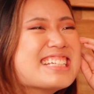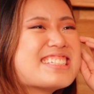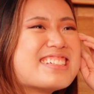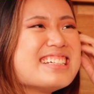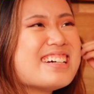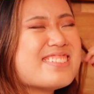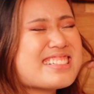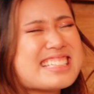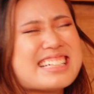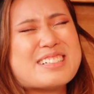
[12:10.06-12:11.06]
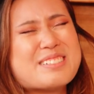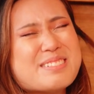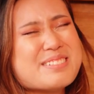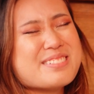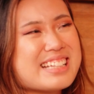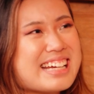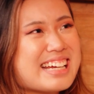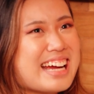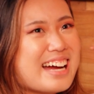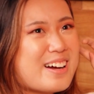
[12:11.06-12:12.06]
So then I was like, "Ooh,
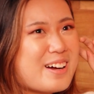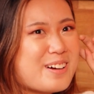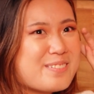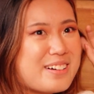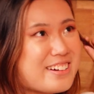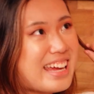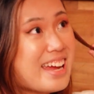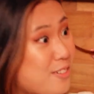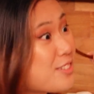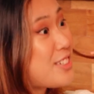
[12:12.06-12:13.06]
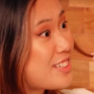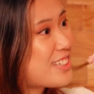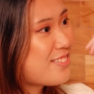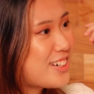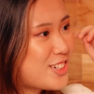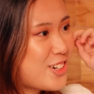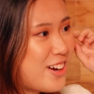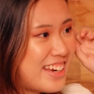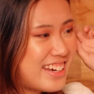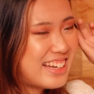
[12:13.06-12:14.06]
like okay, well just give it a
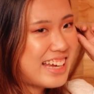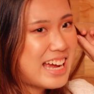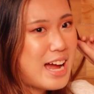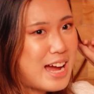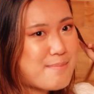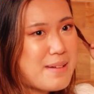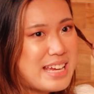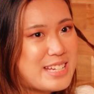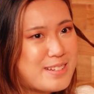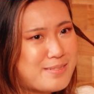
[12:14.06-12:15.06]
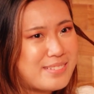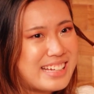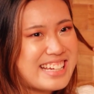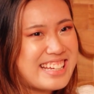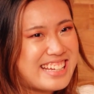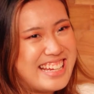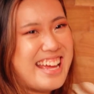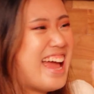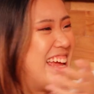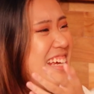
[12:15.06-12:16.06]
shot." And then like I met him like
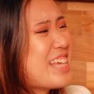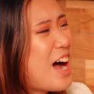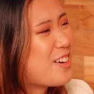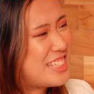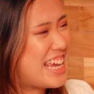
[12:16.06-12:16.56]
at his house.